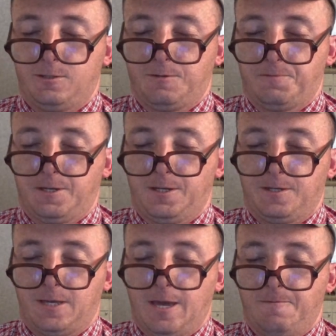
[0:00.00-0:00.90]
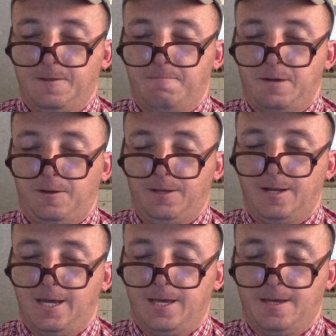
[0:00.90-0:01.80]
something came in the mail
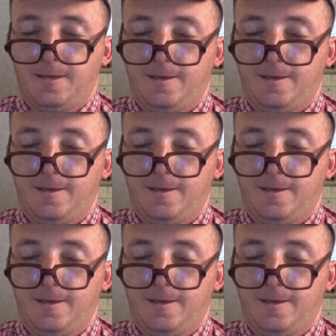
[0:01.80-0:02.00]
today.